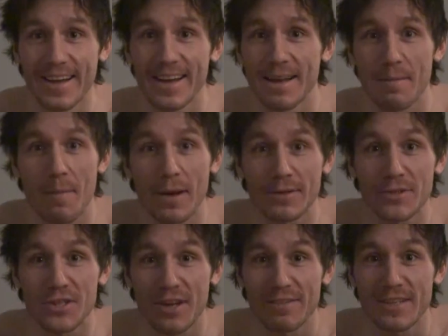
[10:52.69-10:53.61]
I'm about to
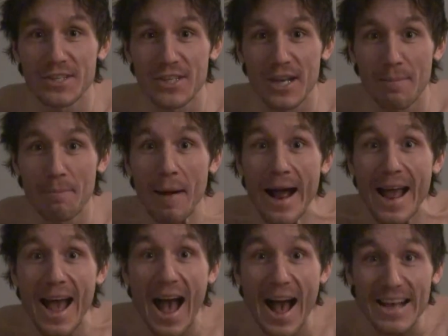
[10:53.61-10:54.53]
shove this shit up my
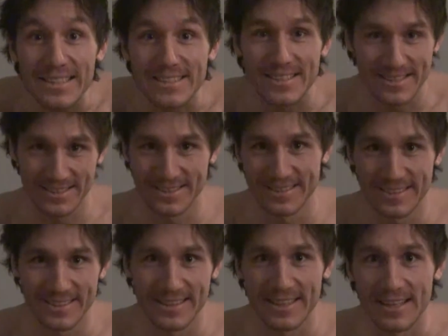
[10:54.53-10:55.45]
ass
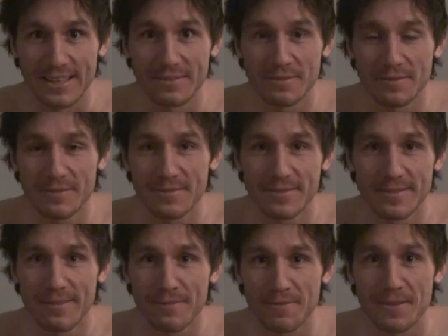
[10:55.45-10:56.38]
and
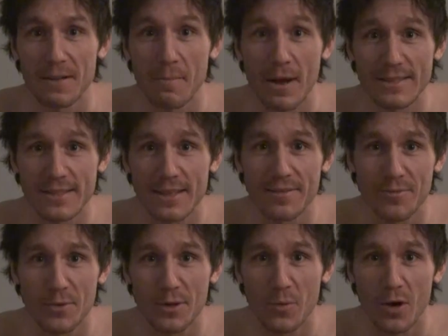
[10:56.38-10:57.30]
fill myself
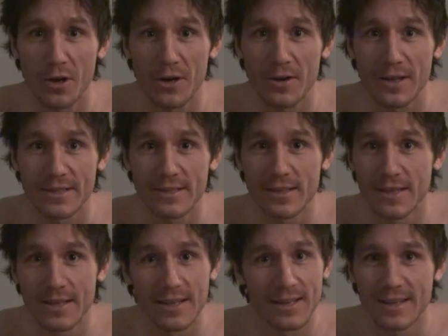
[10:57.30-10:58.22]
with water and
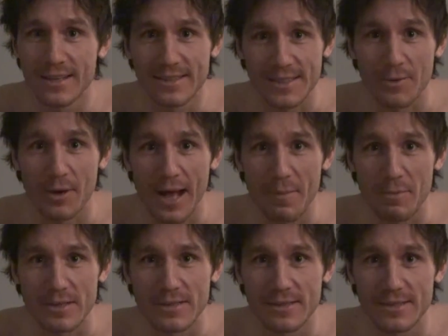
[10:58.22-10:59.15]
see what
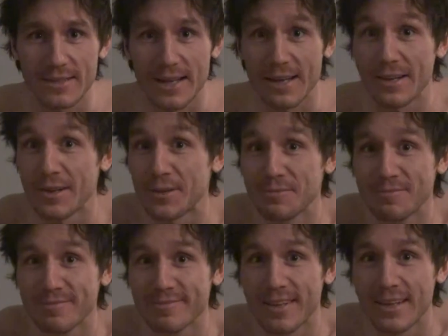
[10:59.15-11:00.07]
happens. I don't know.
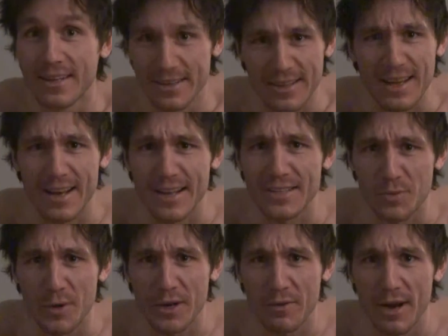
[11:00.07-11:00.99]
Yeah, it's
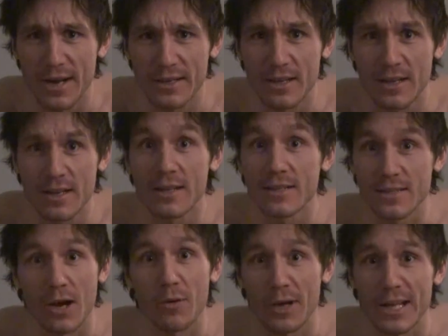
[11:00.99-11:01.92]
weird, right?
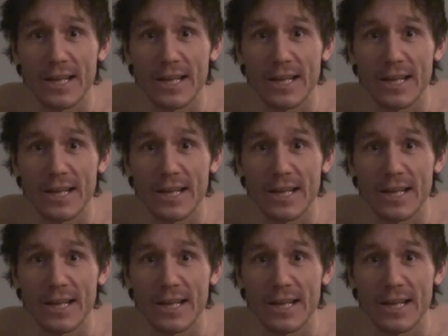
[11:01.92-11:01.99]
Sorry,